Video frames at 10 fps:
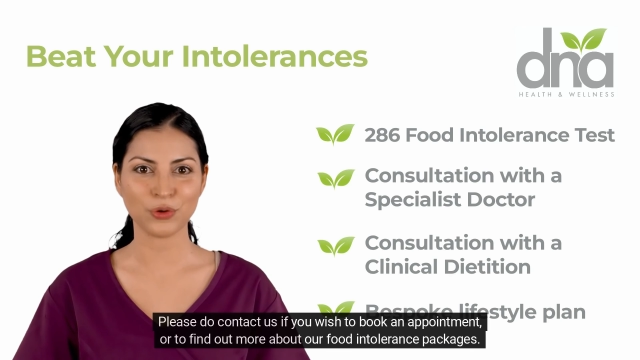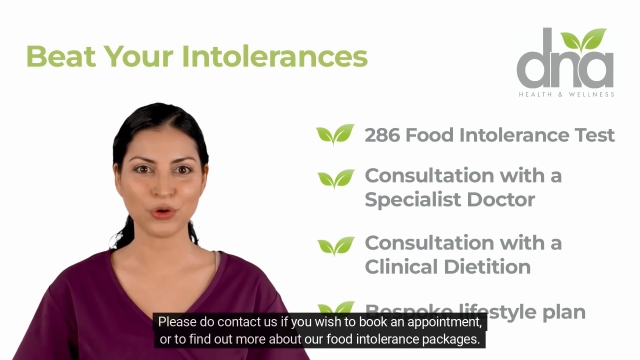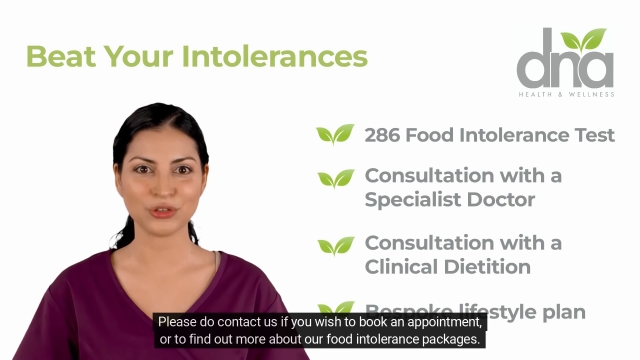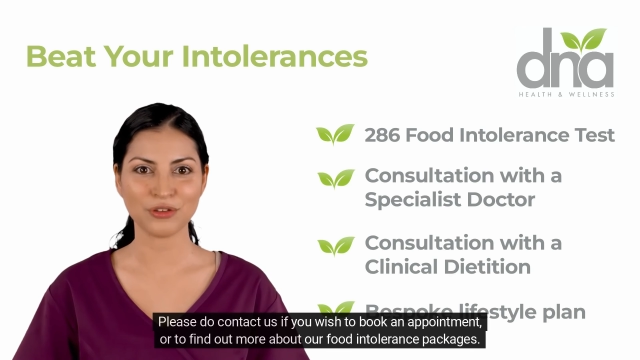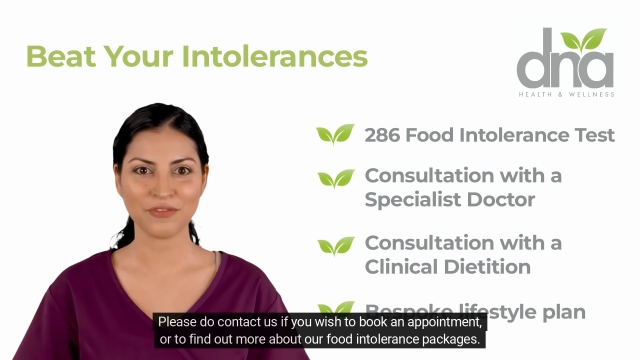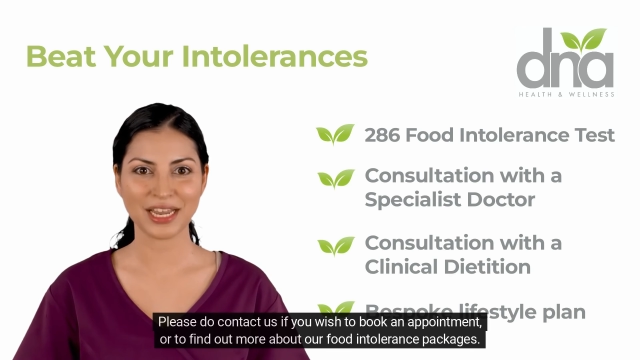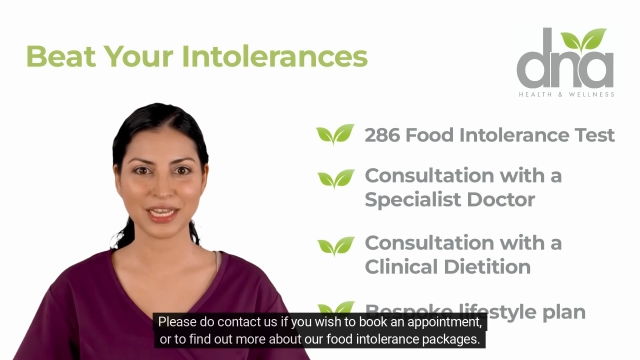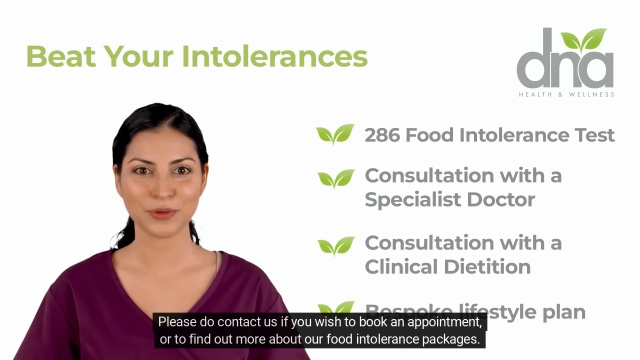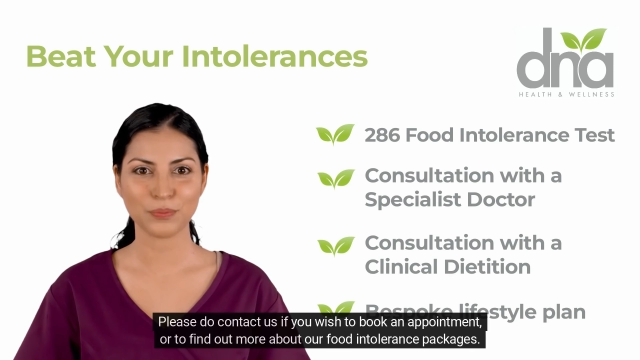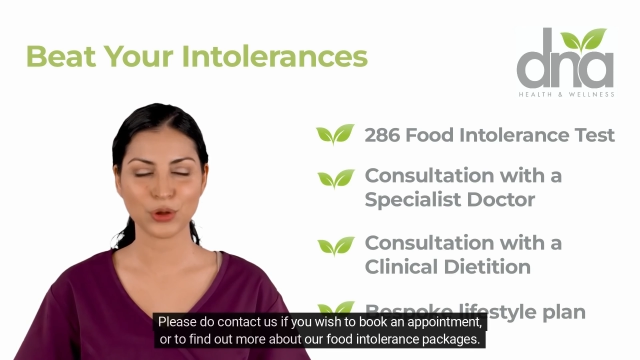or to
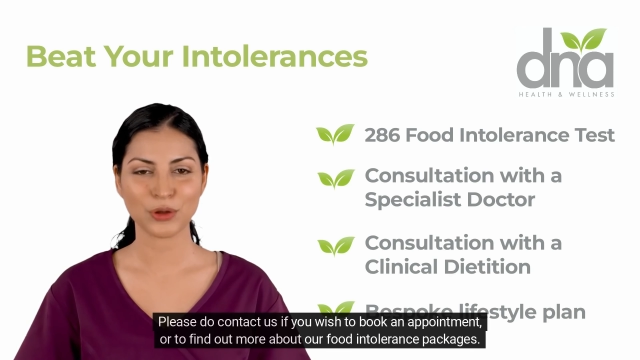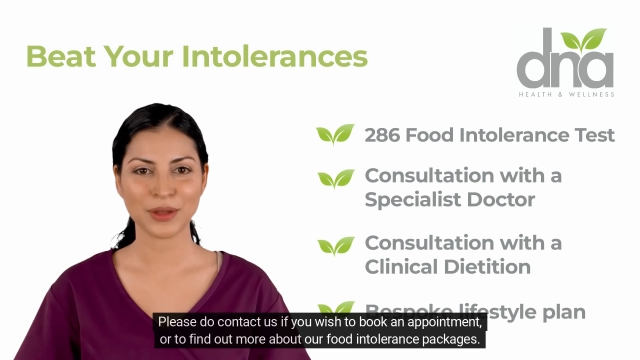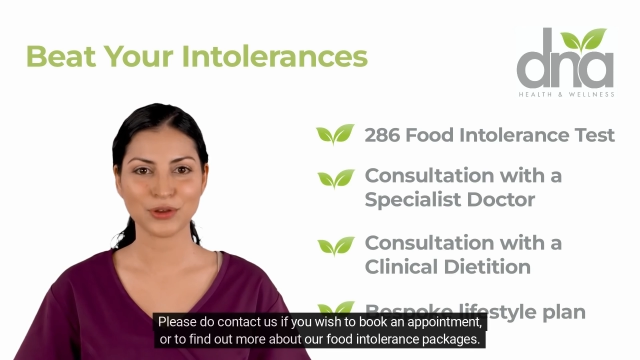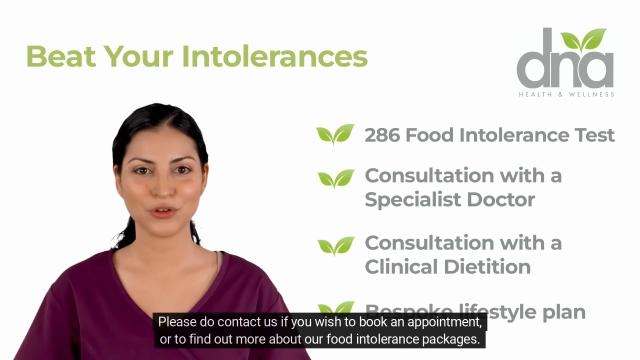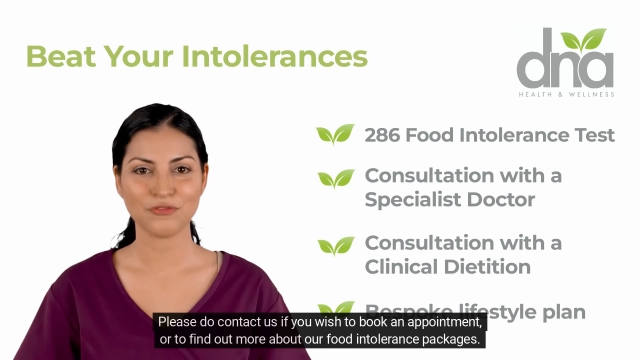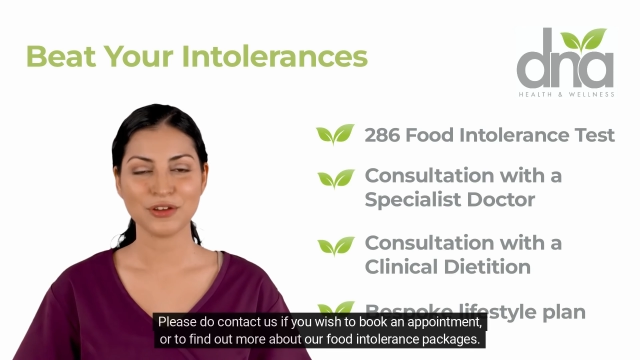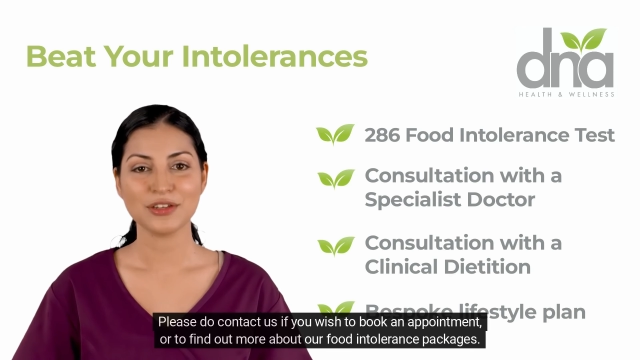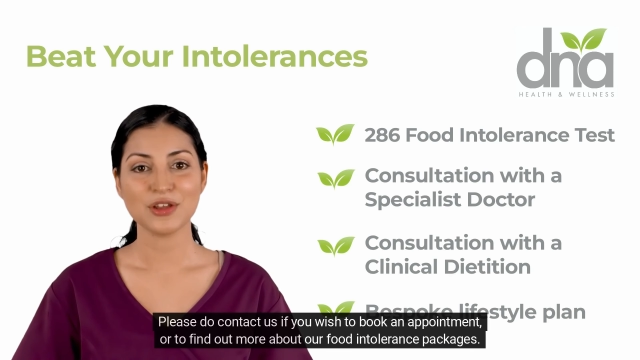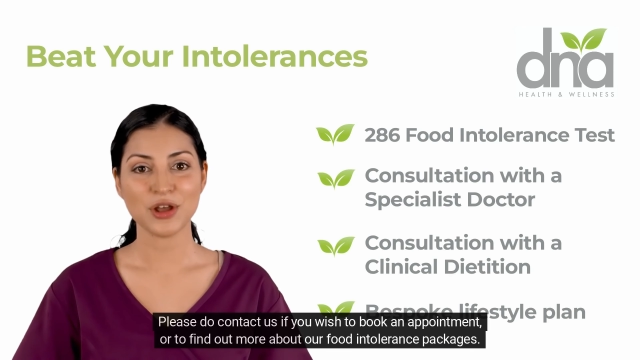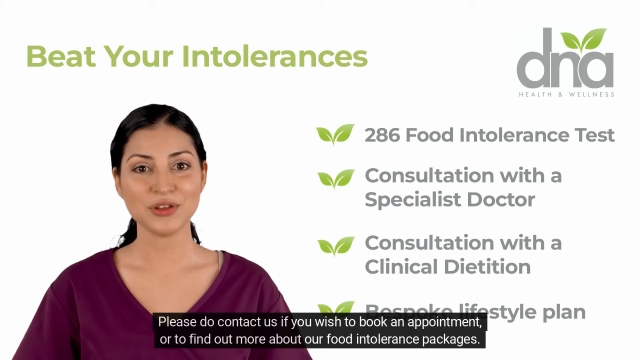find out more about our food
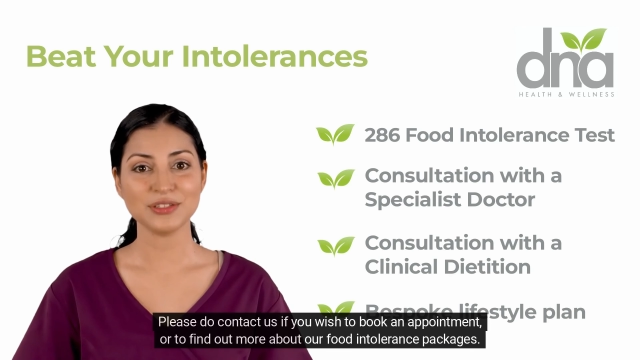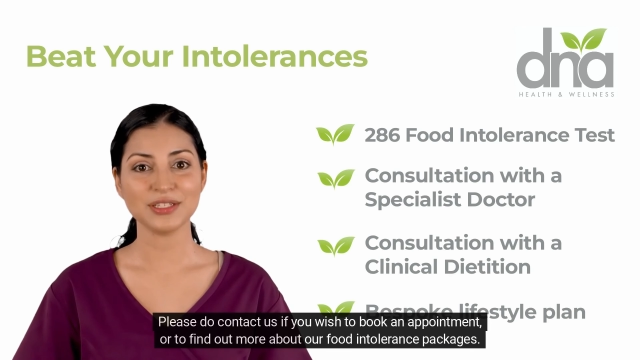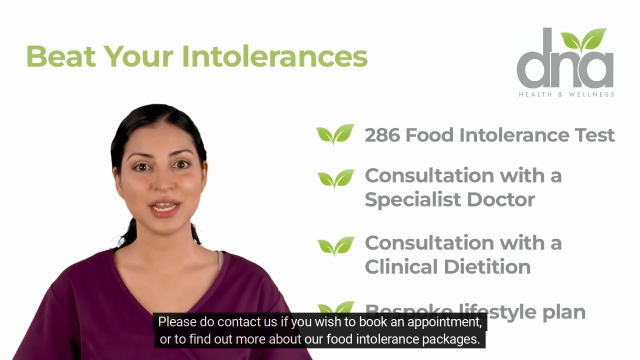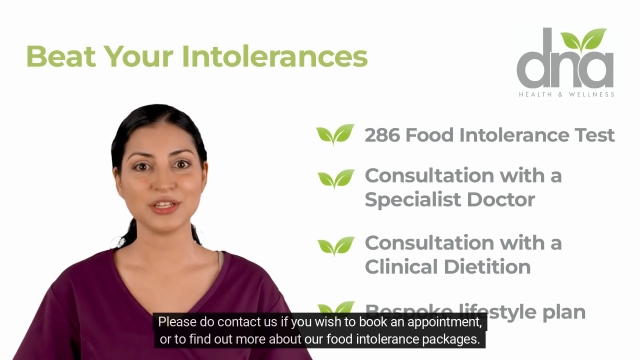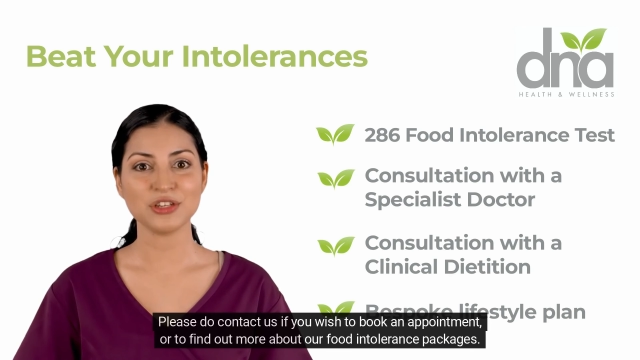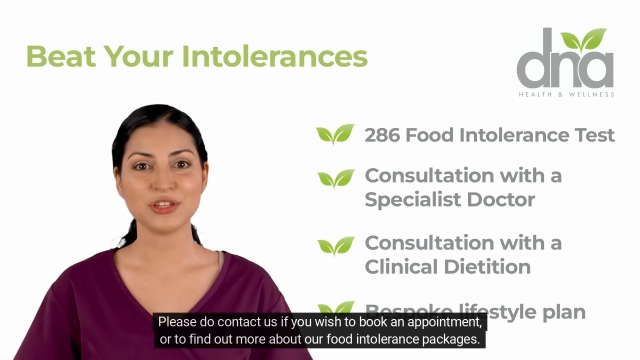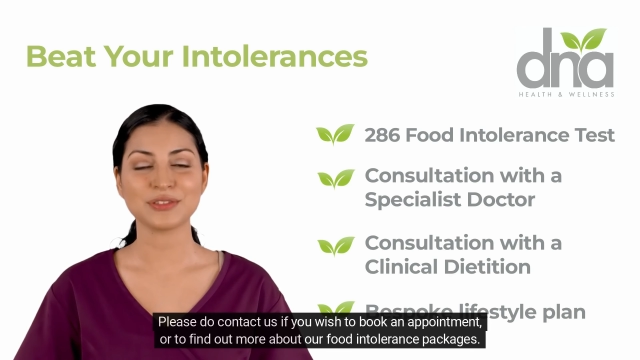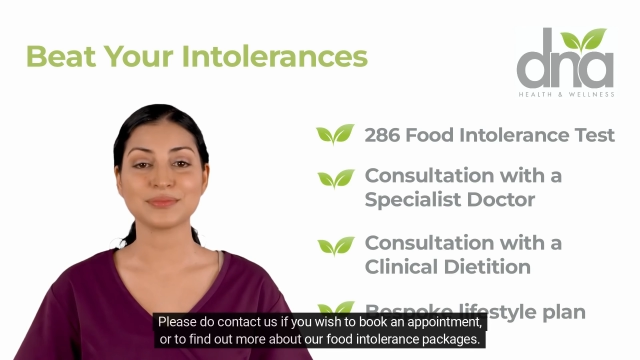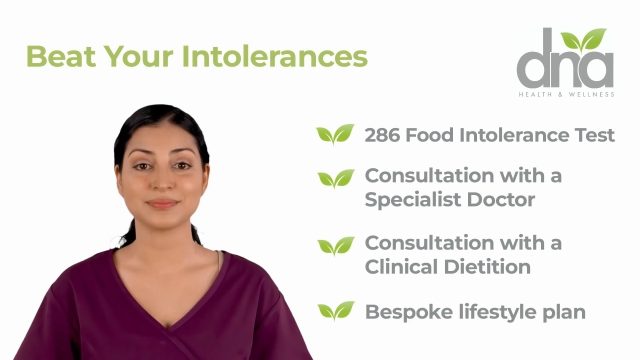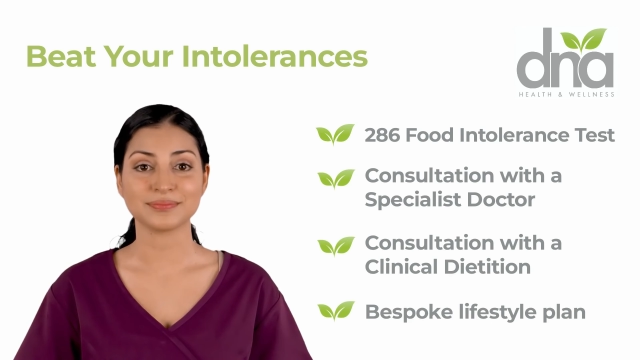intolerance packages.